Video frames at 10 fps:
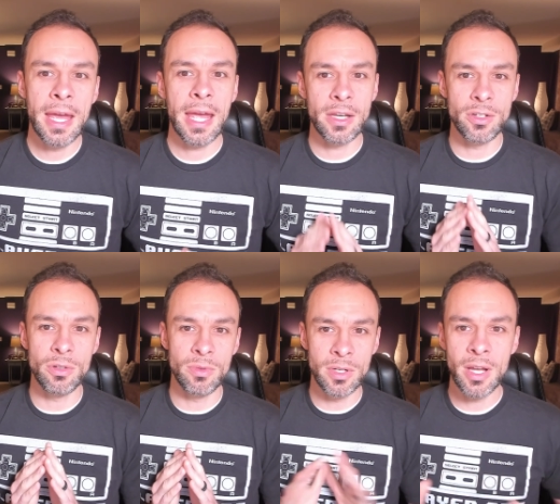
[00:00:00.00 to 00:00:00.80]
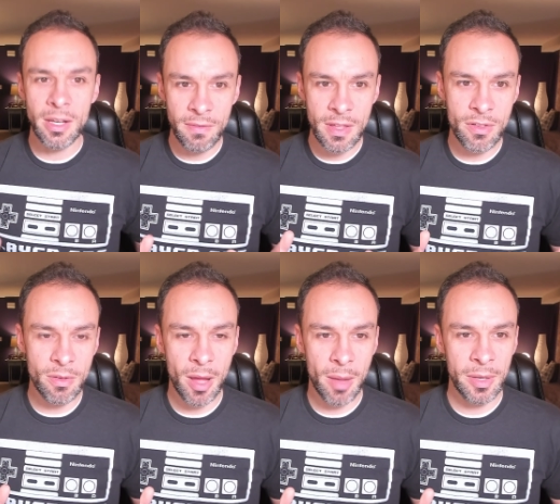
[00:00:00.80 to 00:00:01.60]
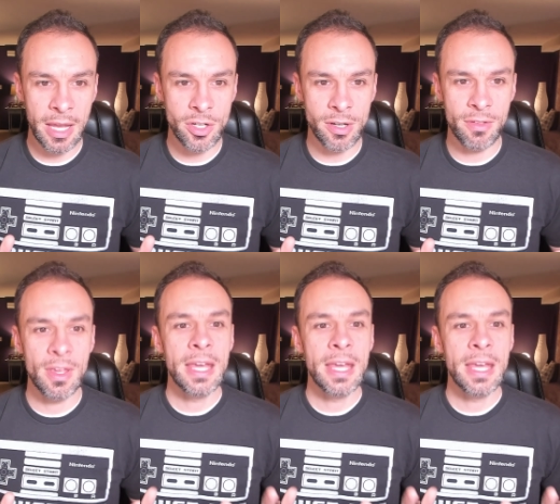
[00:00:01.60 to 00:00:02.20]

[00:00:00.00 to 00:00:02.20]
and do none of these abominations,